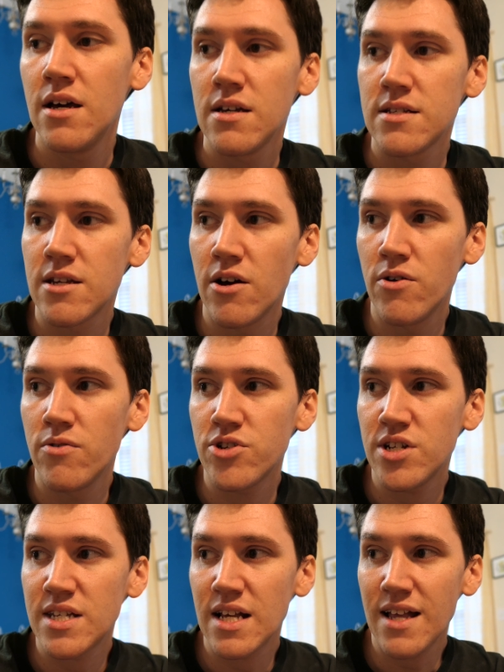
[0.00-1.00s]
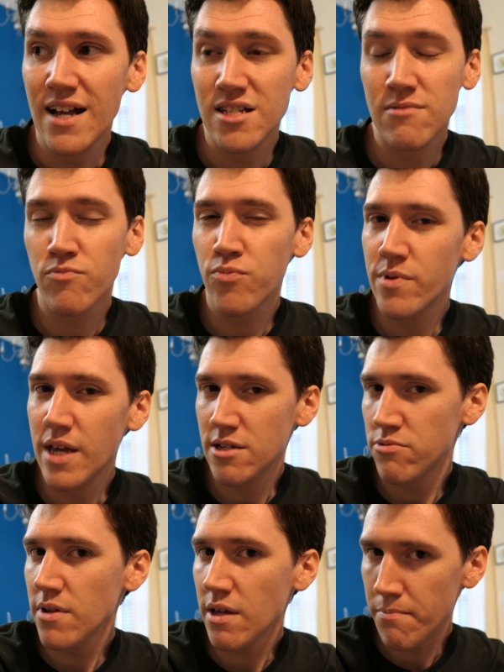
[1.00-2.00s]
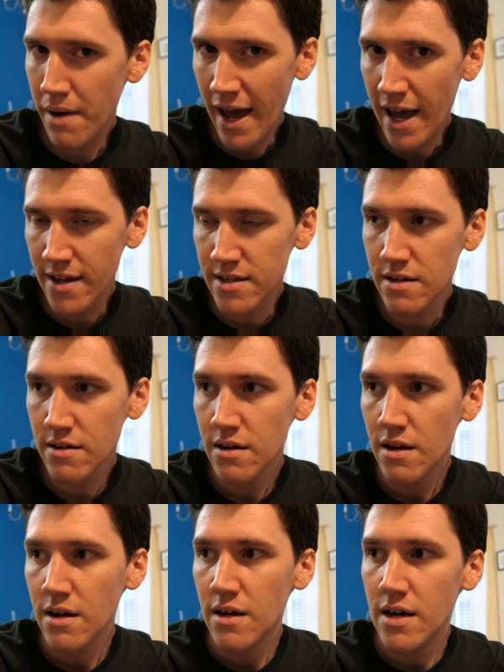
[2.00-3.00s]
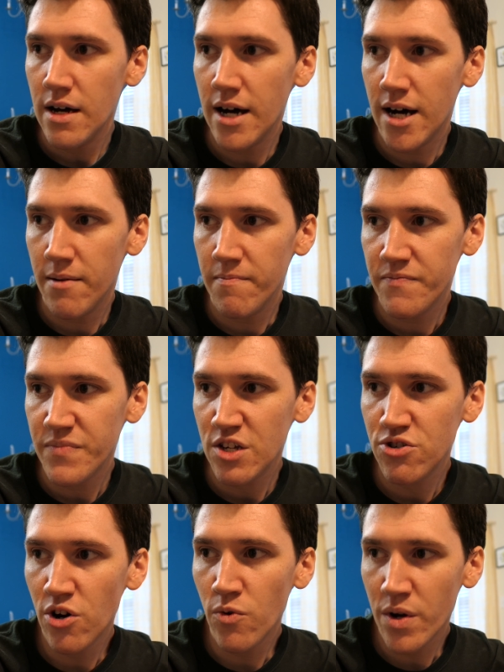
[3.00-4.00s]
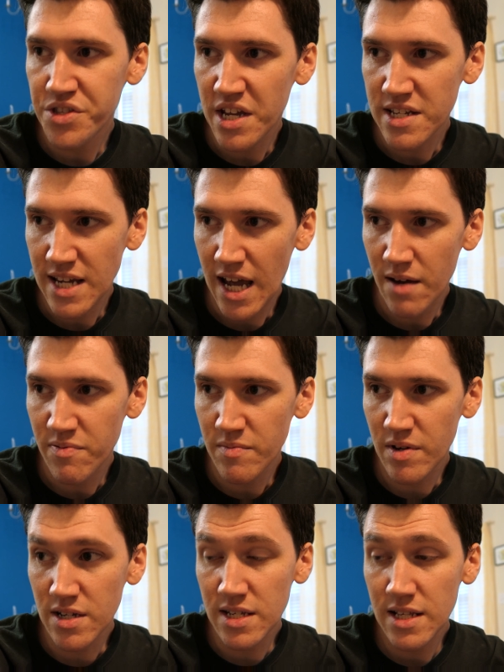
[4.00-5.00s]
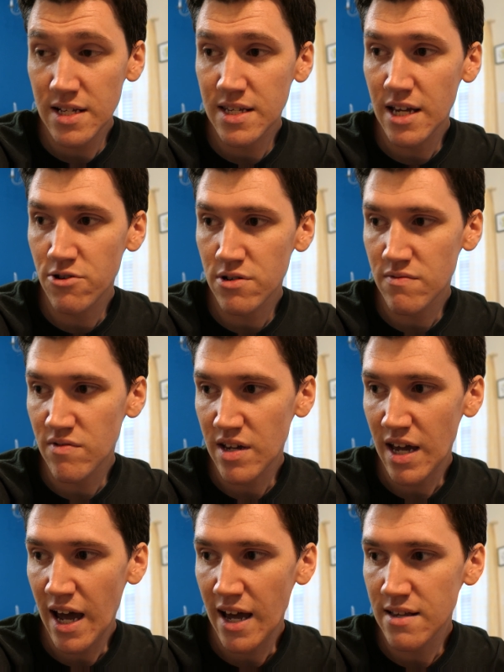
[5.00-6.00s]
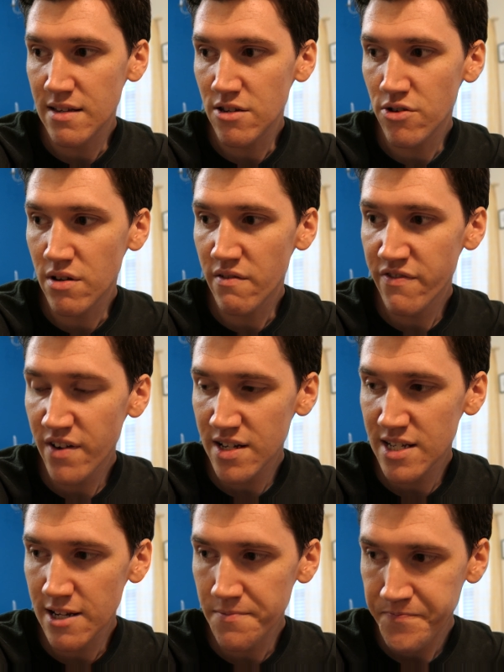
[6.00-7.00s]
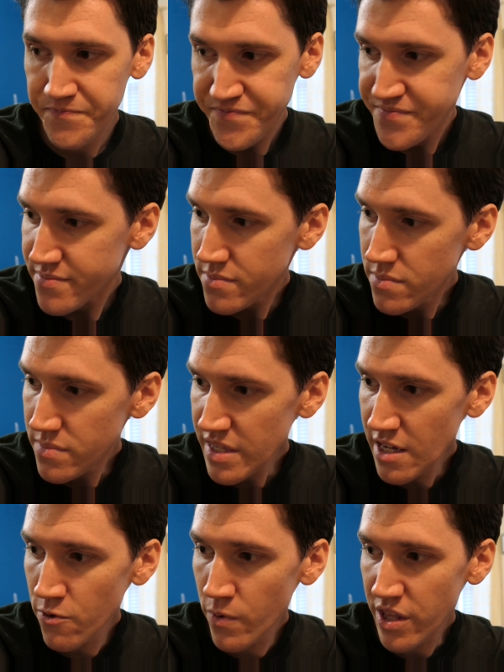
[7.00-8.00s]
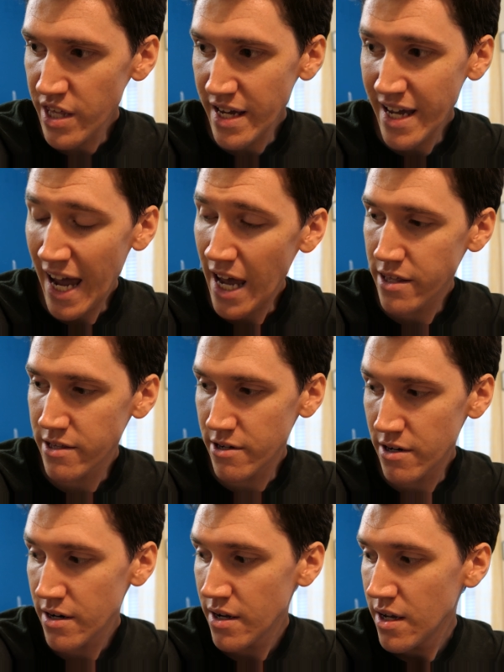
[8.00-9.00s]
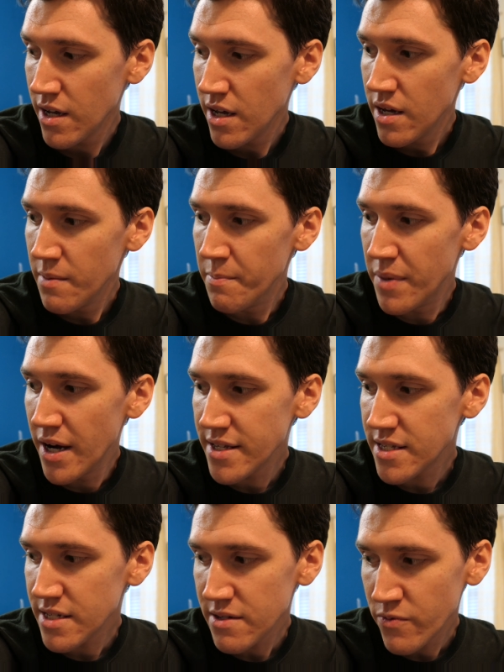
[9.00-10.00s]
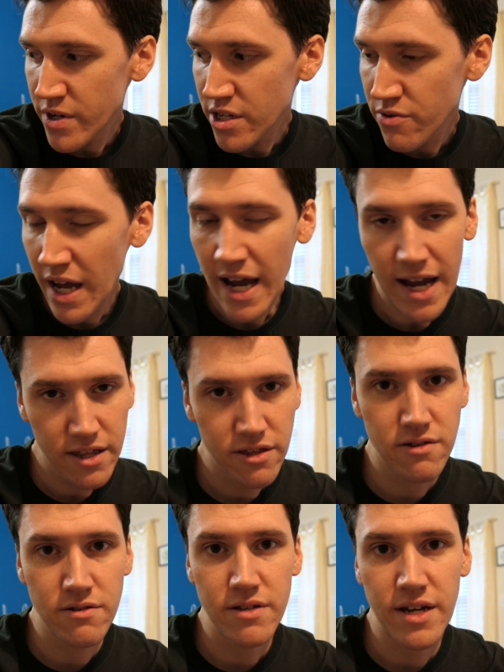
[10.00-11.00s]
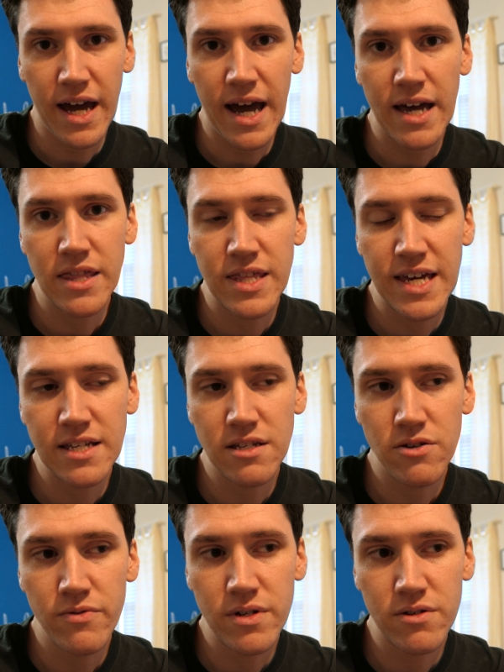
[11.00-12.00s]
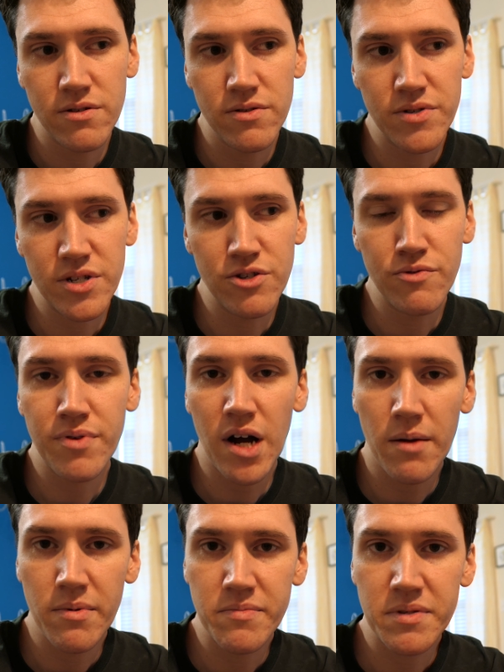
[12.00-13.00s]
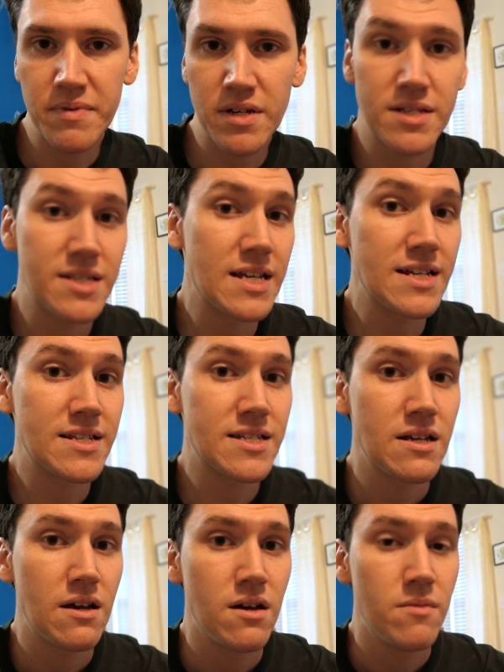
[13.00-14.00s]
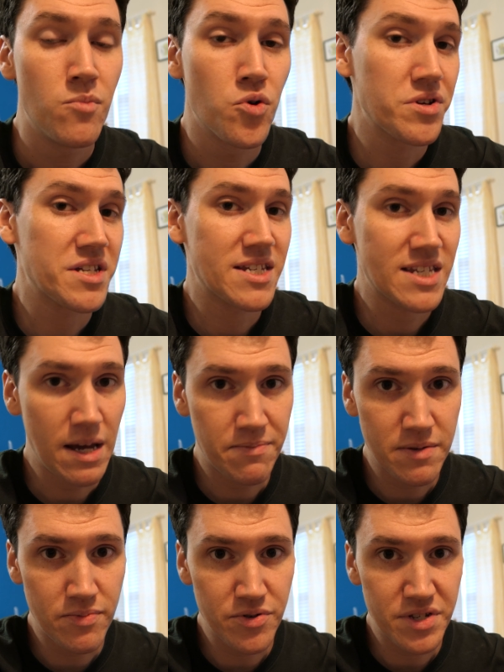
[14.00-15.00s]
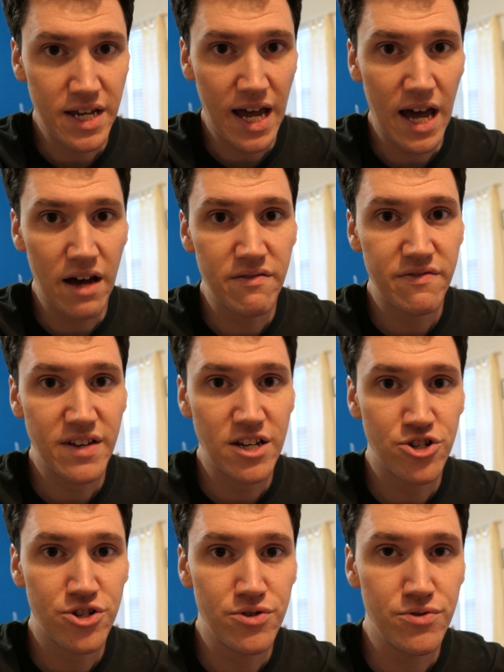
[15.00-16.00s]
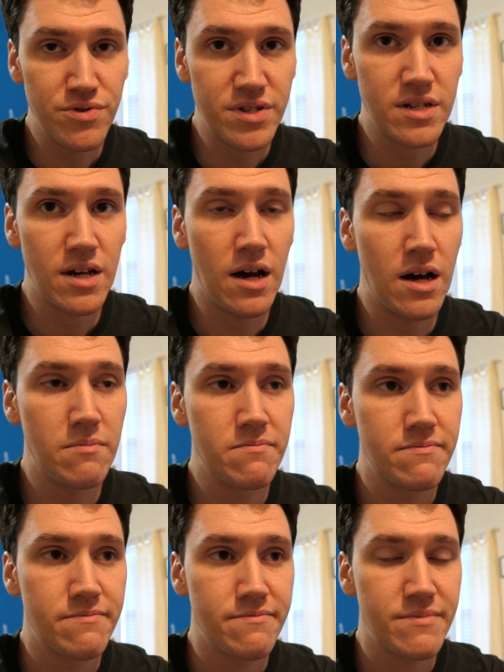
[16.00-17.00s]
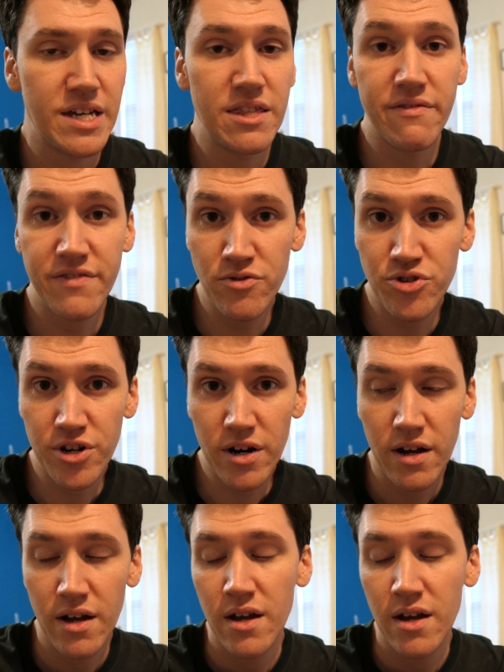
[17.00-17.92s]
So she said that's that's really bad um, you don't want that to happen because it is dangerous for the cat, and you can fix it with a catheter. But when you catheter the cat, then you introduce new problems because then it's more susceptible to have issues um, in the future.